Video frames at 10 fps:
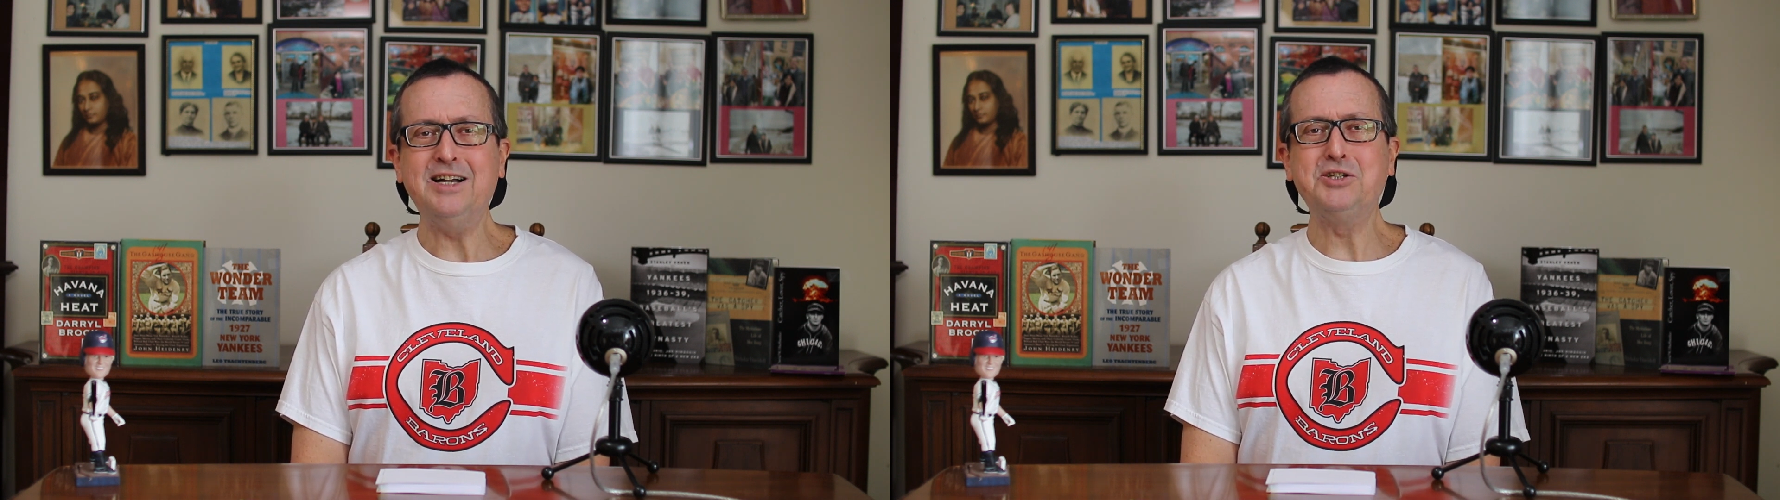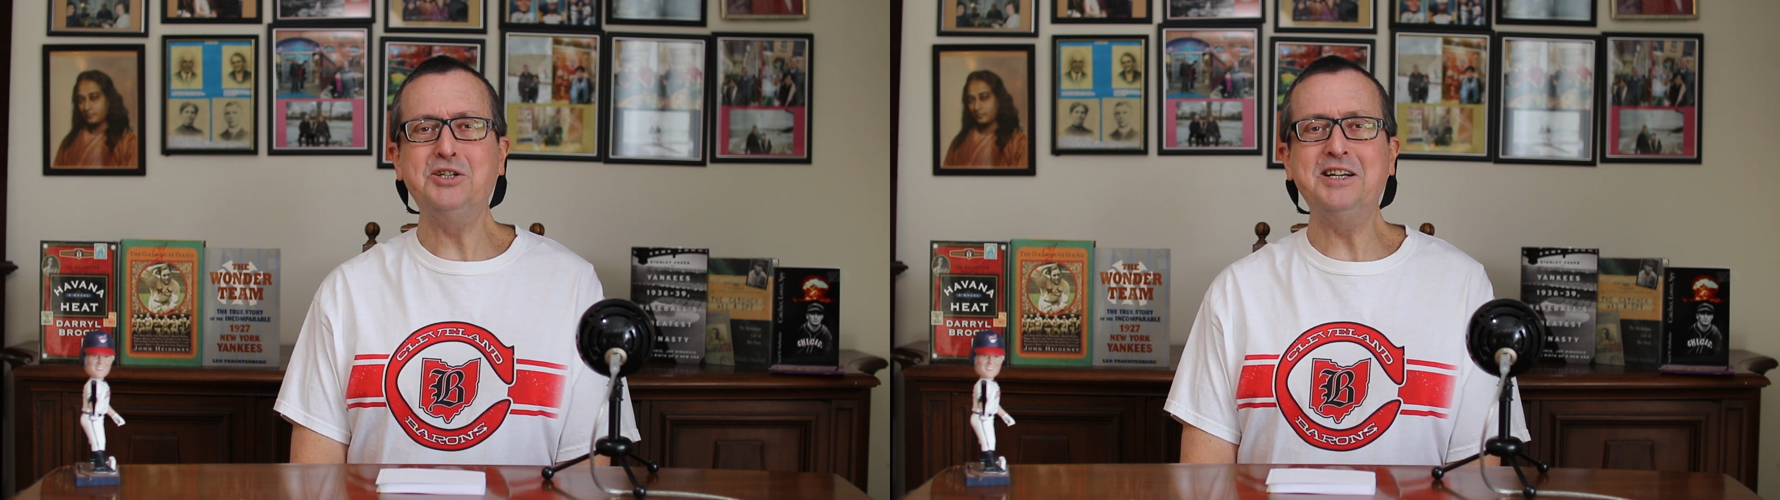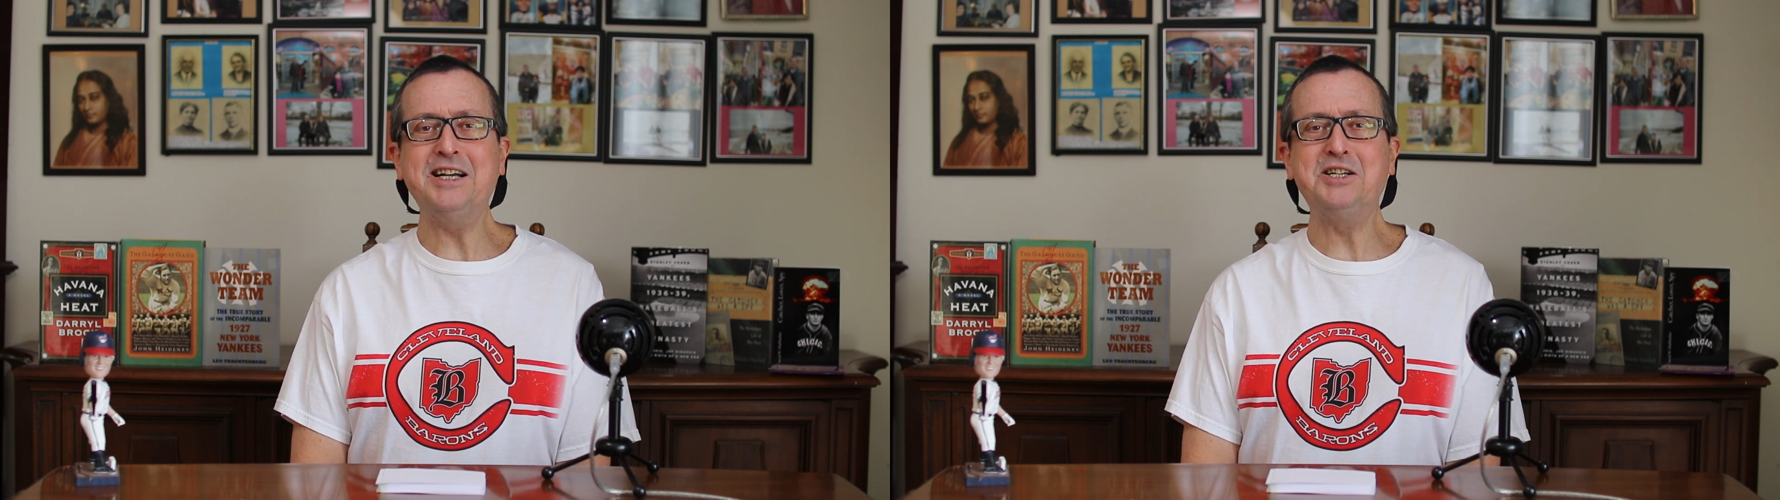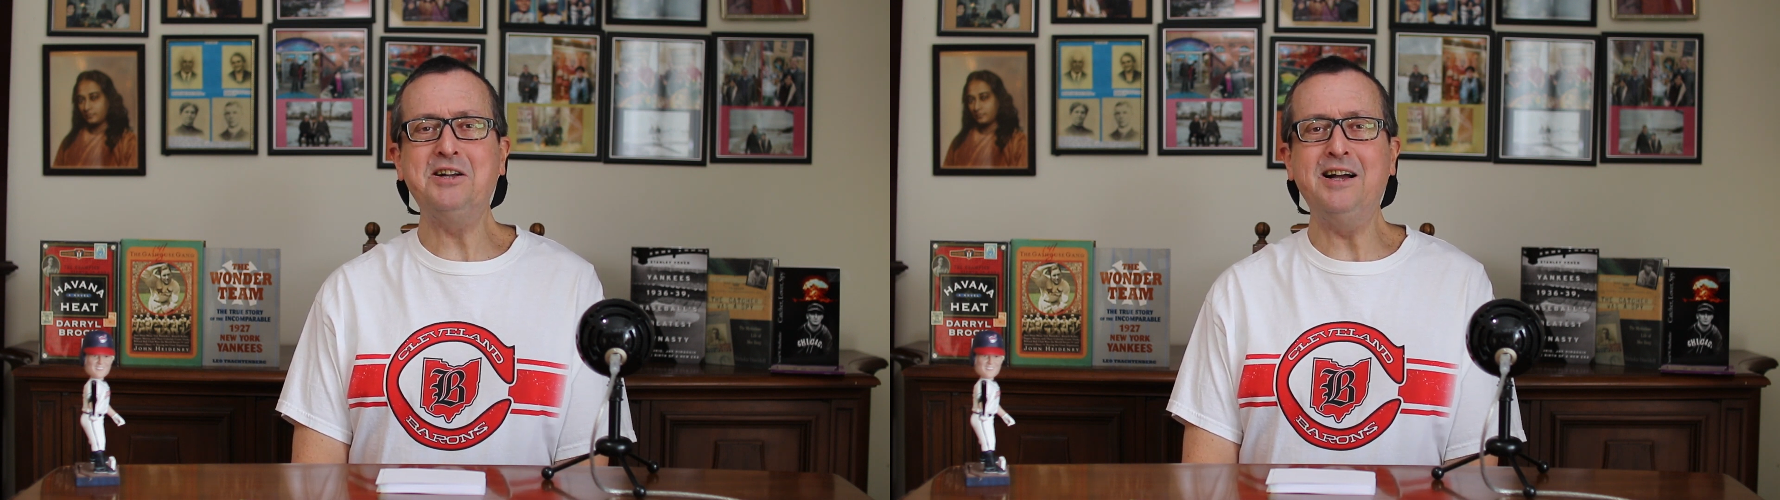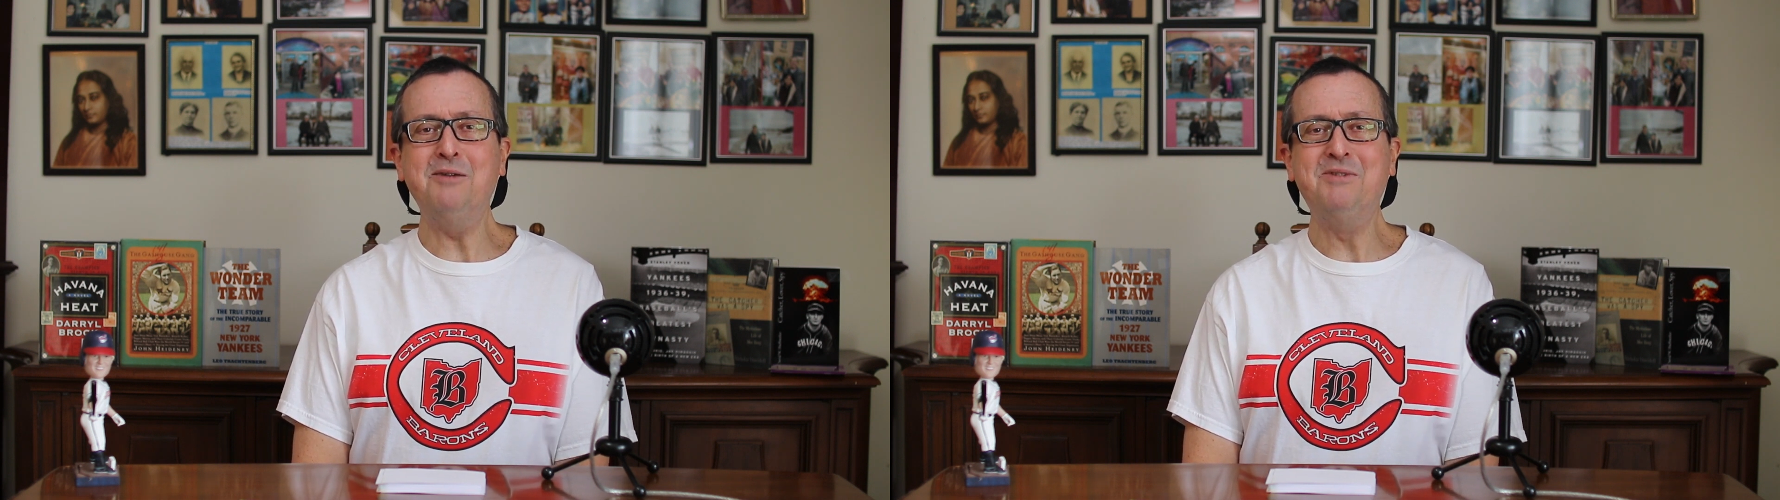I'll see you next
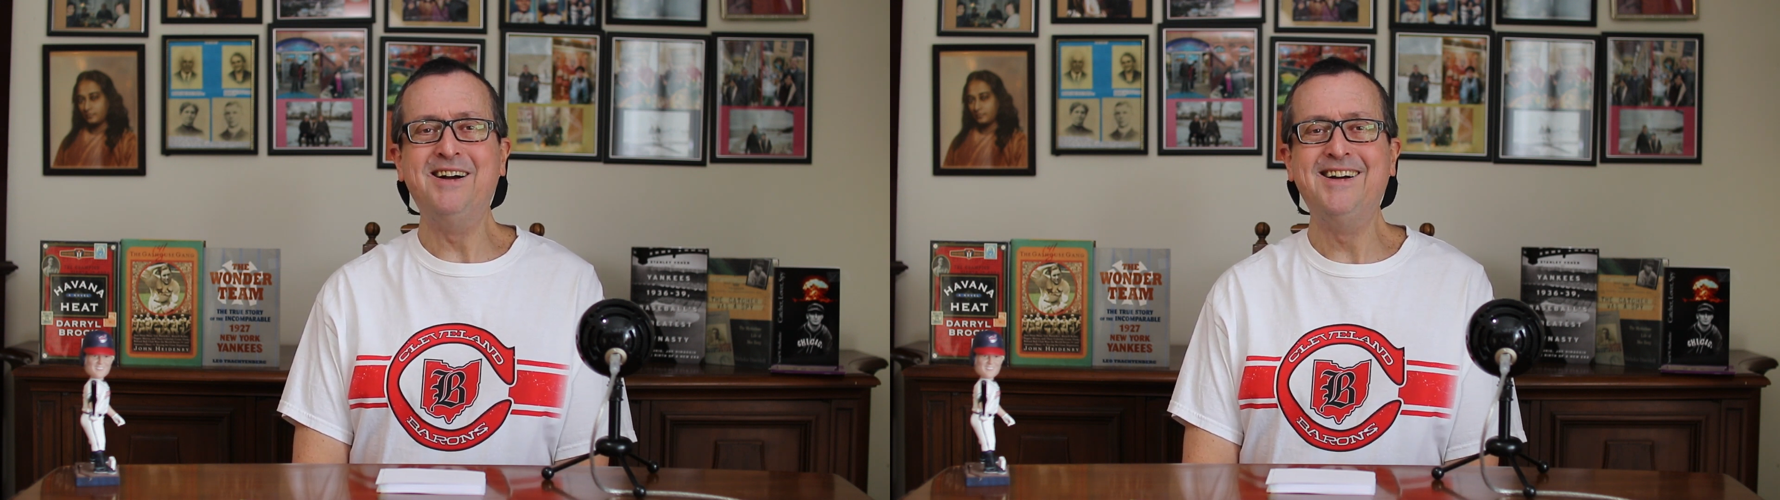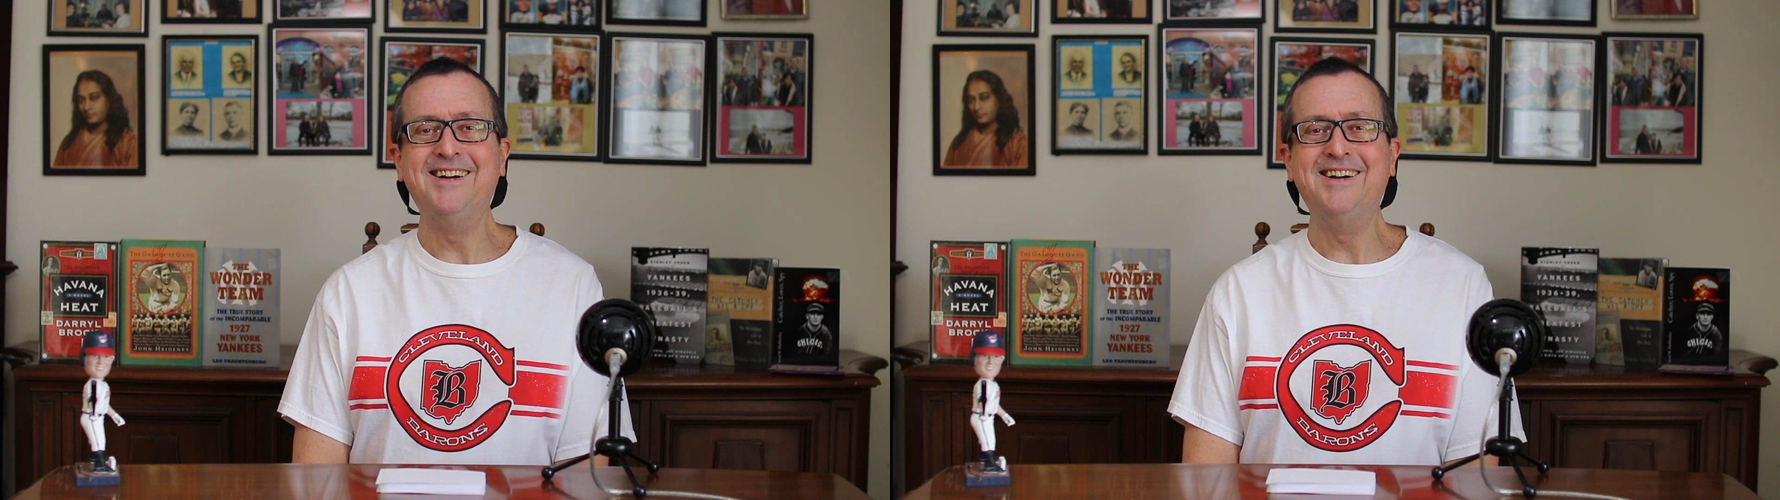time.